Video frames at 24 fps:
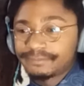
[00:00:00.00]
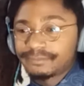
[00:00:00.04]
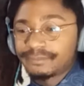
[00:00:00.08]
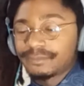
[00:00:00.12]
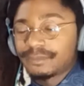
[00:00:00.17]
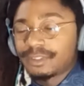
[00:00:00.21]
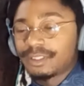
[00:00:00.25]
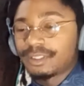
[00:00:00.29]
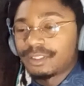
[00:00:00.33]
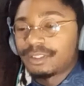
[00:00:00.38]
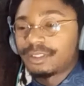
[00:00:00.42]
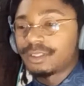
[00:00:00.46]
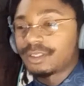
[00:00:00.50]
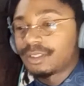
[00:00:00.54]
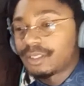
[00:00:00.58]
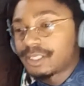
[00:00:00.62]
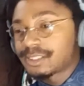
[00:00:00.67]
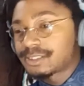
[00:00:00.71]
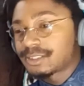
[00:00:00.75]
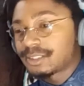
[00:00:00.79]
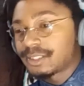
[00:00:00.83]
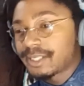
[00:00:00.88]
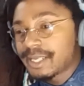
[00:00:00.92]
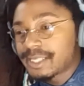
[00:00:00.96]
Hey, nigga,
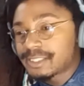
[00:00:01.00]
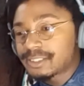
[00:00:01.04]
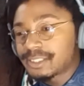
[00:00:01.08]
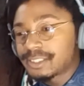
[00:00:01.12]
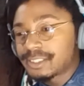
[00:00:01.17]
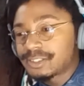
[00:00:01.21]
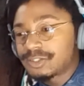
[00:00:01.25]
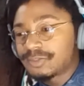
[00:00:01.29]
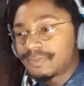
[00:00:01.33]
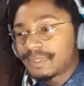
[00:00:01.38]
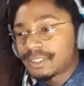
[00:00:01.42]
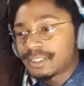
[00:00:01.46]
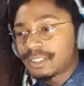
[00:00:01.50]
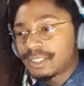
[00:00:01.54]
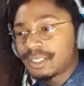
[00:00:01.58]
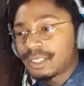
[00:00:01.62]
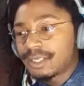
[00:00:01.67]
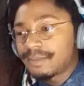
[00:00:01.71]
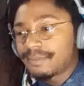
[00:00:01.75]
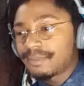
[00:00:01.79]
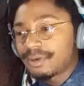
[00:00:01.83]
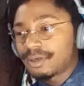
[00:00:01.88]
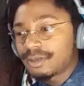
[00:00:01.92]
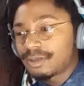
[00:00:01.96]
that's the last kiss you about to
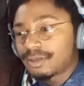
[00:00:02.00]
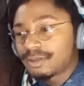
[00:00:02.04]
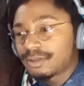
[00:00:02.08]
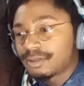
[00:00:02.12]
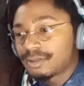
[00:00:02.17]
get, bro.